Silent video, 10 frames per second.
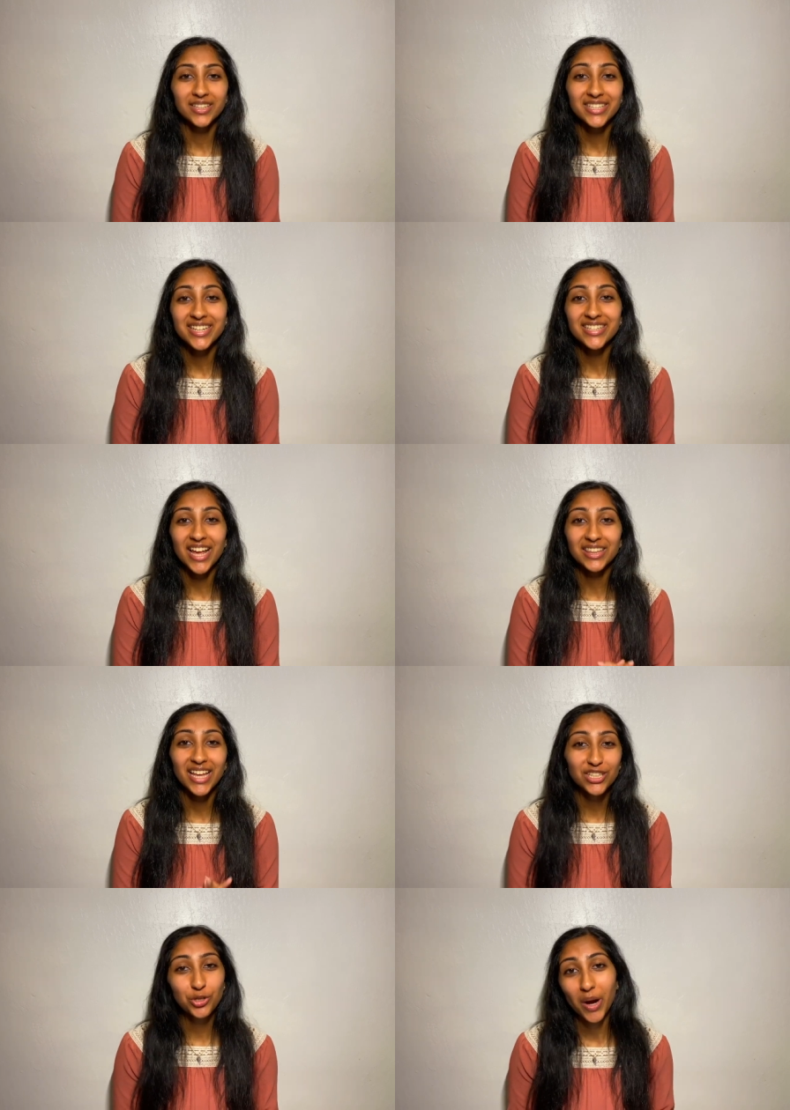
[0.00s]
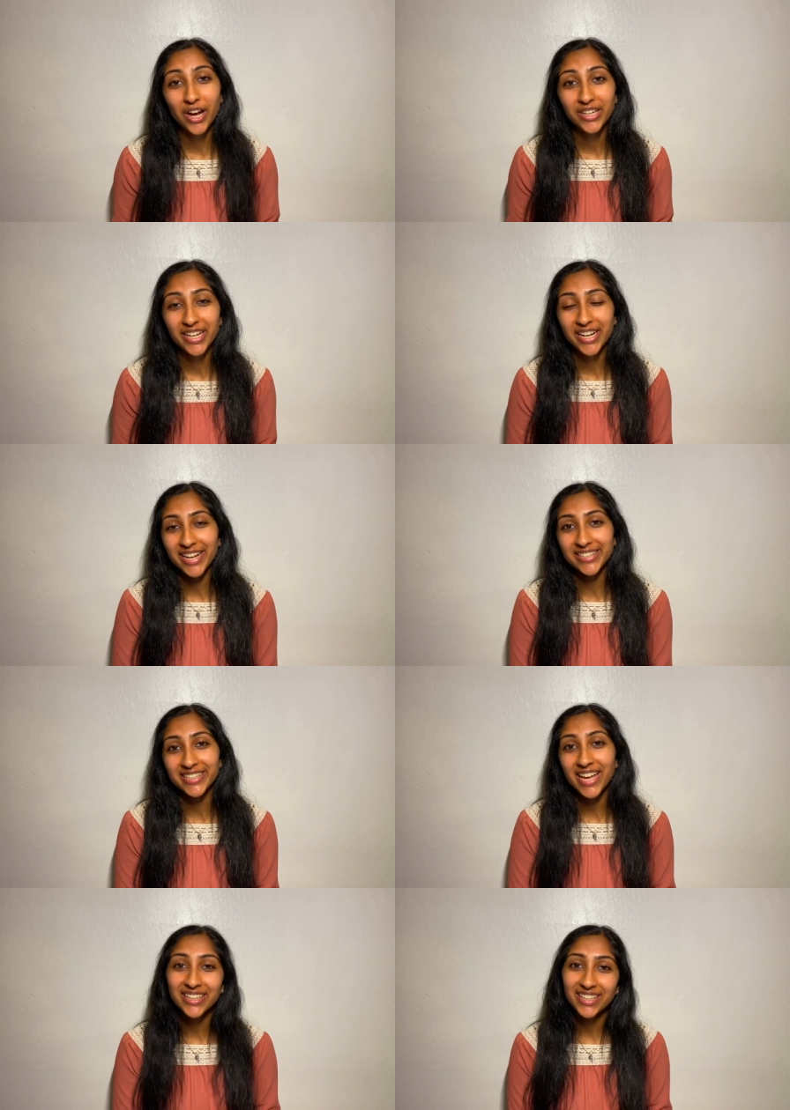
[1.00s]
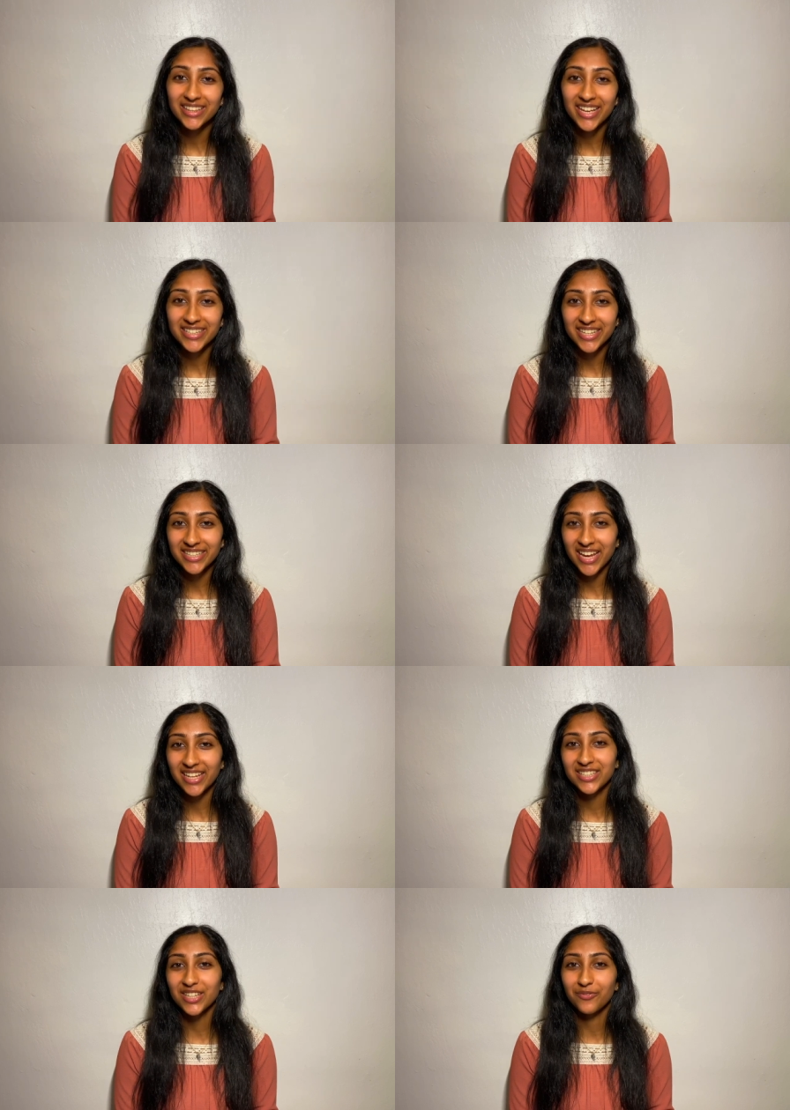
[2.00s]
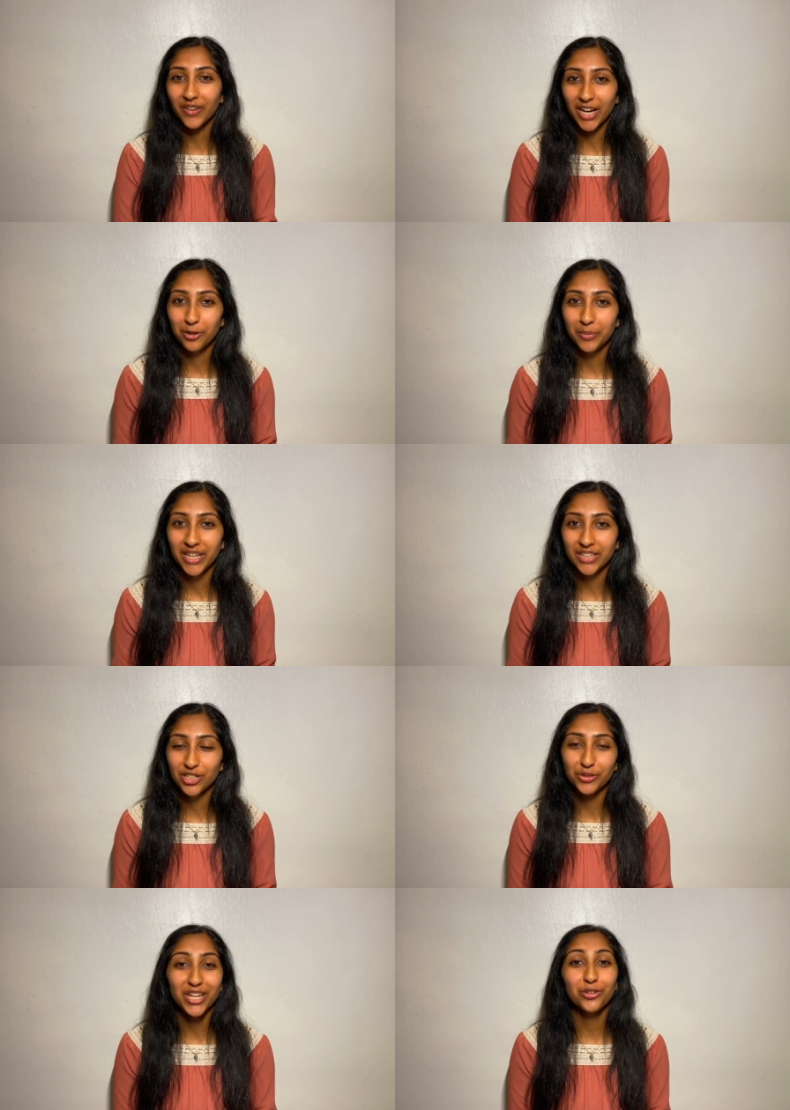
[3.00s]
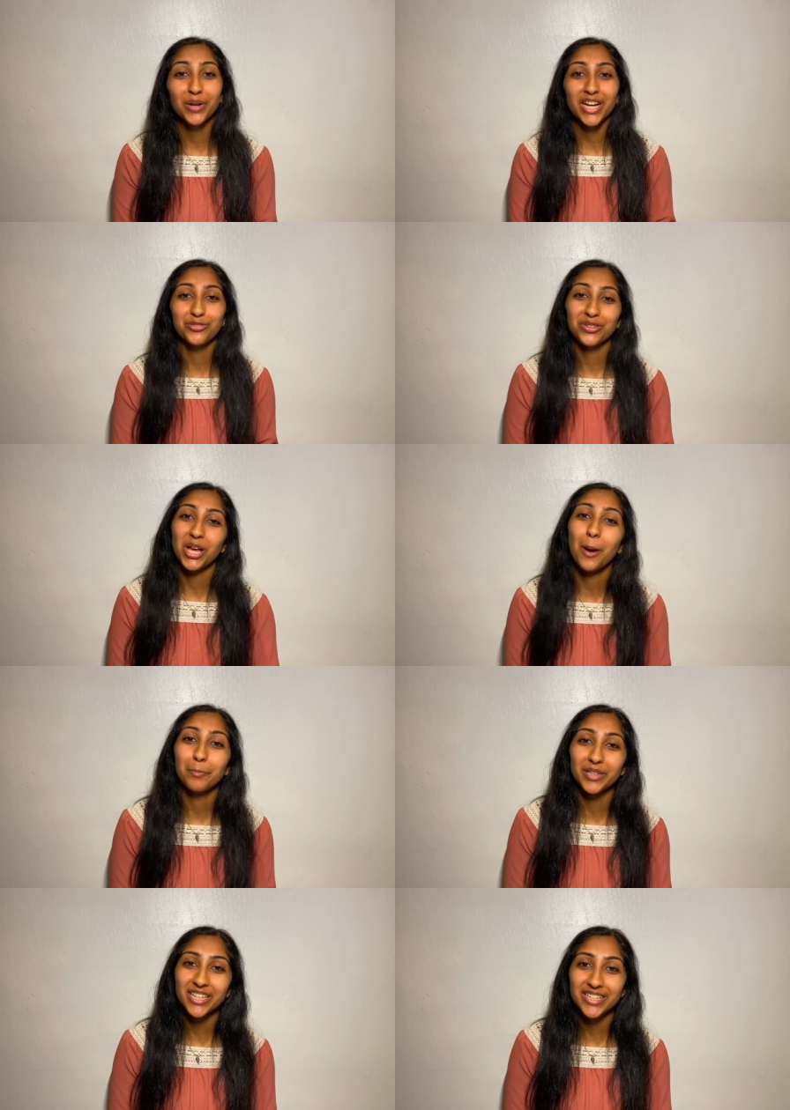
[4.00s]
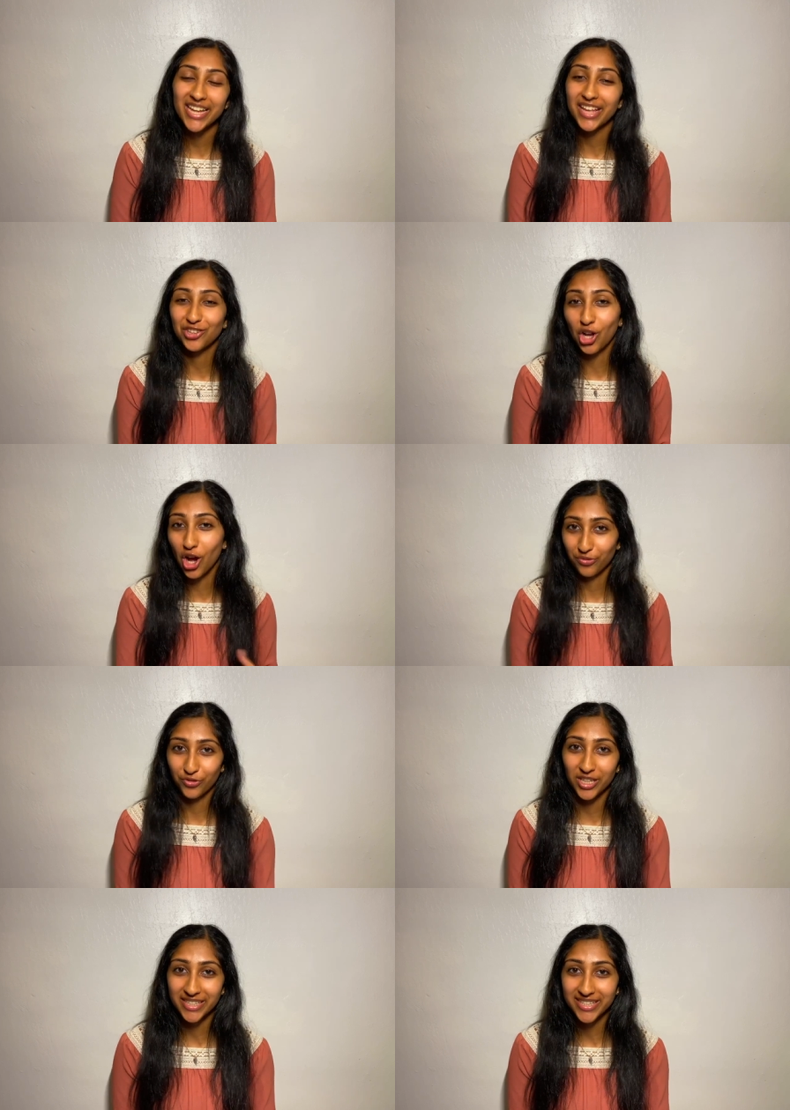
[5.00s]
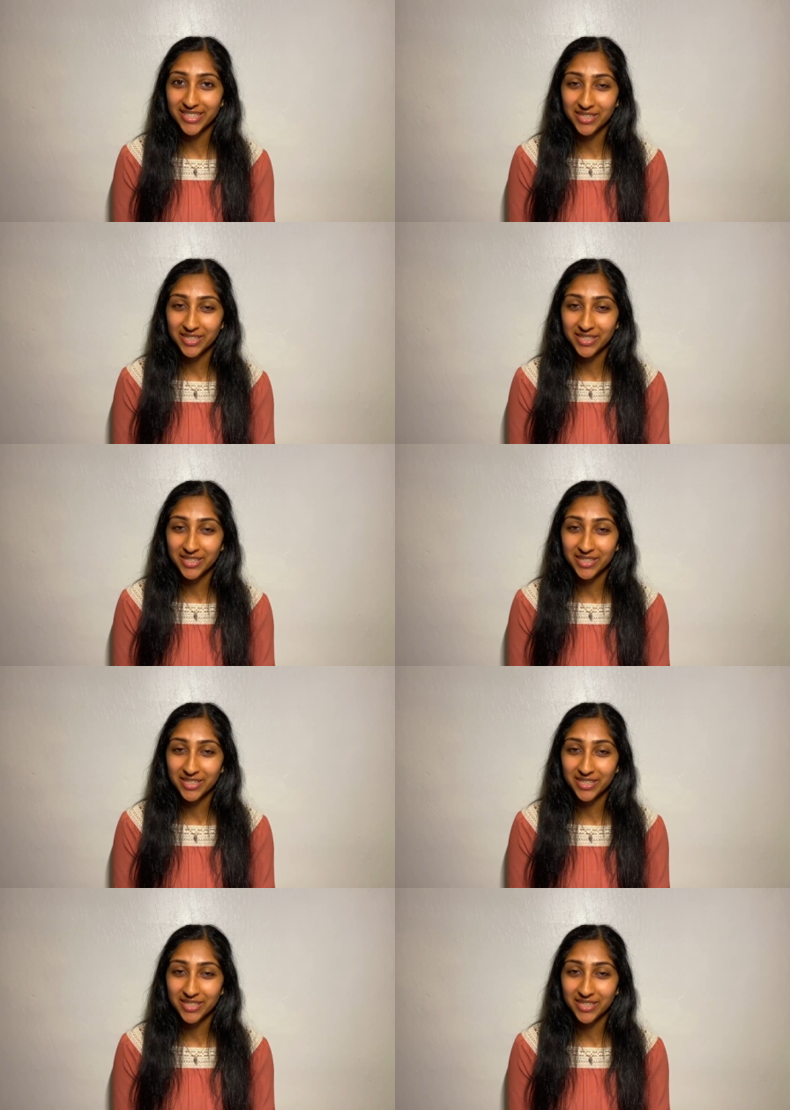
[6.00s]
This is a less crowded and slightly less intense environment to interact with companies at the conference.